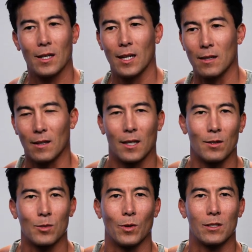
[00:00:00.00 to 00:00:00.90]
hit the kill
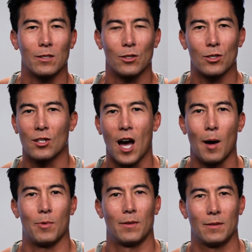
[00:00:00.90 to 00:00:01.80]
switch and just
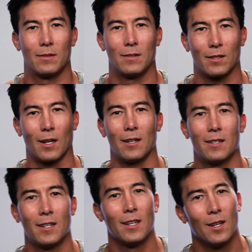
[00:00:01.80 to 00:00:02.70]
stop, okay?
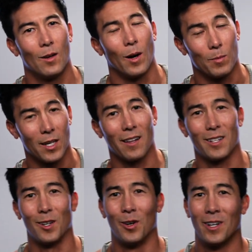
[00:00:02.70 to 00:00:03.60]
I'm telling
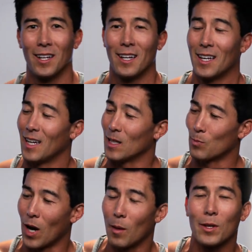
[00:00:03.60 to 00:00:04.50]
you, it's
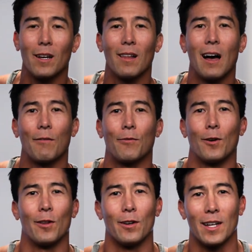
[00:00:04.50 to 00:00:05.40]
probably a lot
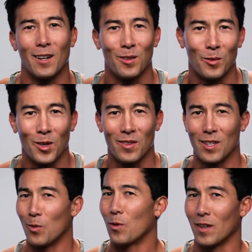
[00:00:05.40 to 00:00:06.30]
further down the road than
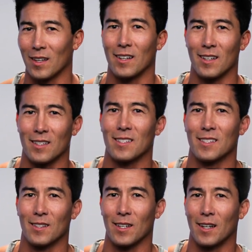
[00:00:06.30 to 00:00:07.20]
you think it is,
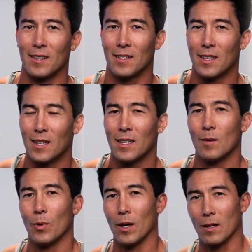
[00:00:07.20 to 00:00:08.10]
okay?
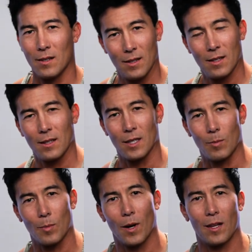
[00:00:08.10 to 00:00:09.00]
But keep
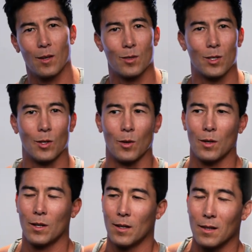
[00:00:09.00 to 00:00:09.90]
in mind though too,
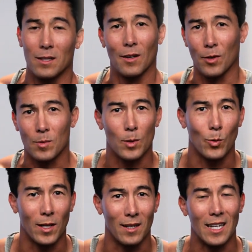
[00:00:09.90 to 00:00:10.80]
the difference
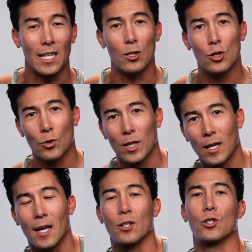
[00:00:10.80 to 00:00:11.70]
between an injury
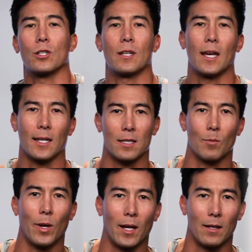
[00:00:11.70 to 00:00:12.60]
and just aches and
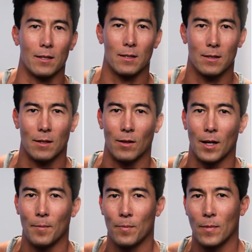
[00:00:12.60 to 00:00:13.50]
pains, all
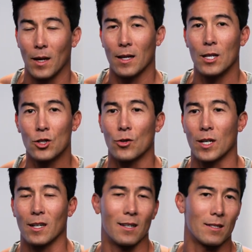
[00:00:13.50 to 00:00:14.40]
right? An injury
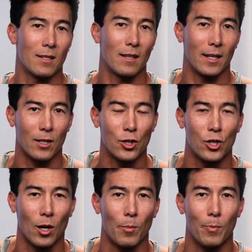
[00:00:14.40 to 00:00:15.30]
is like a
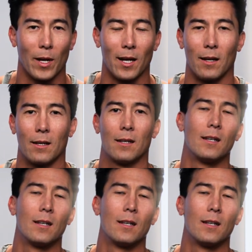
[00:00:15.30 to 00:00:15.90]
sharp pain.